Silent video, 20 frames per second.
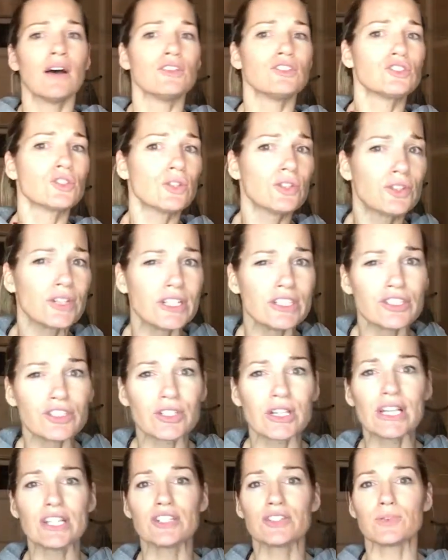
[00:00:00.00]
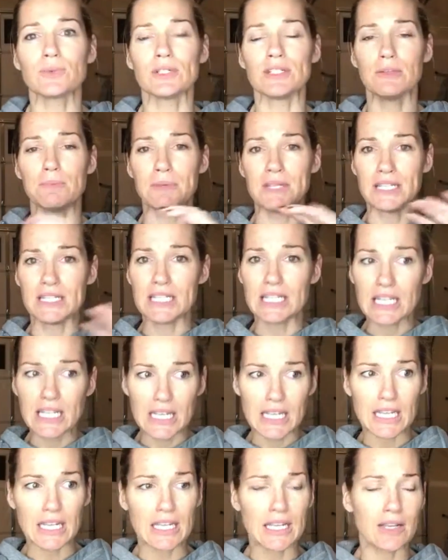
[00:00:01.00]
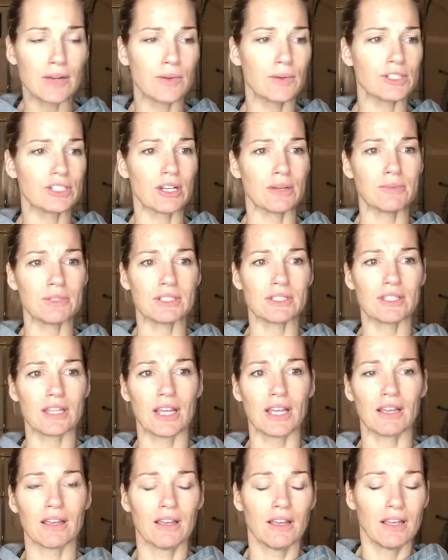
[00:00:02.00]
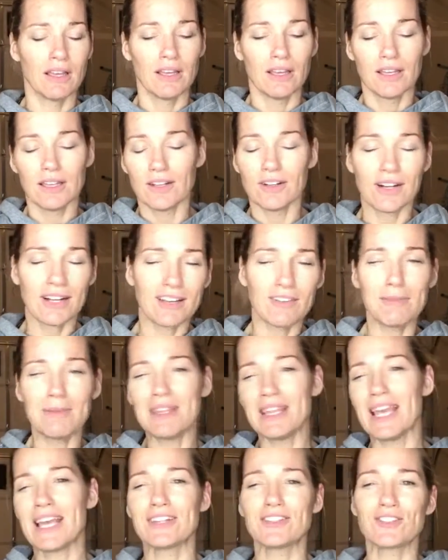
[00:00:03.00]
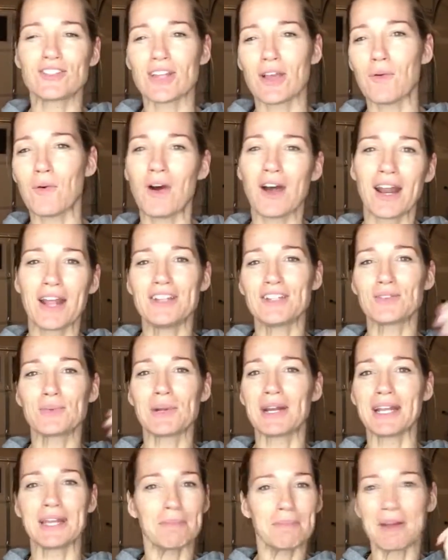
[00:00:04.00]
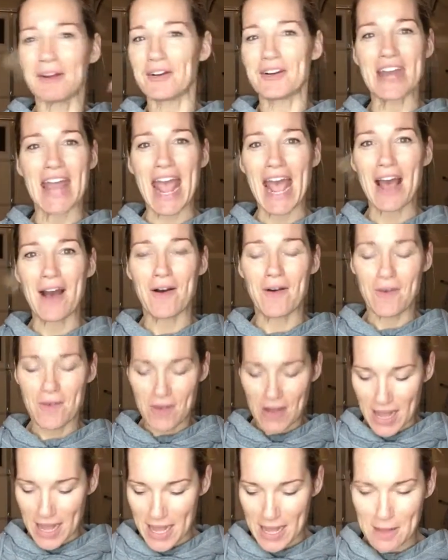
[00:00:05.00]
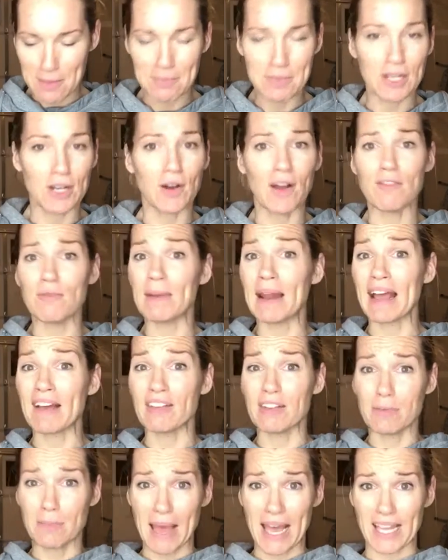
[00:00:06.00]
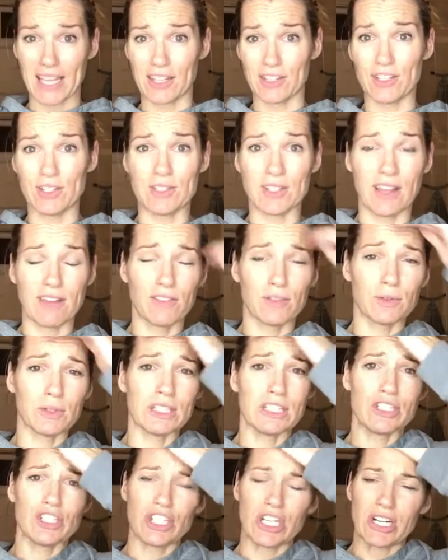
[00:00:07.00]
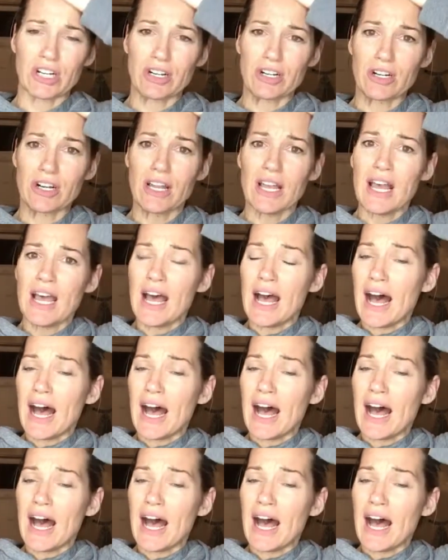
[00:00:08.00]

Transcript: shoulder injury, I just went to PT, which I'm just like, you're not giving me the answers I want. I just want to get better now. Um, you know, I've been having back issues I haven't really shared.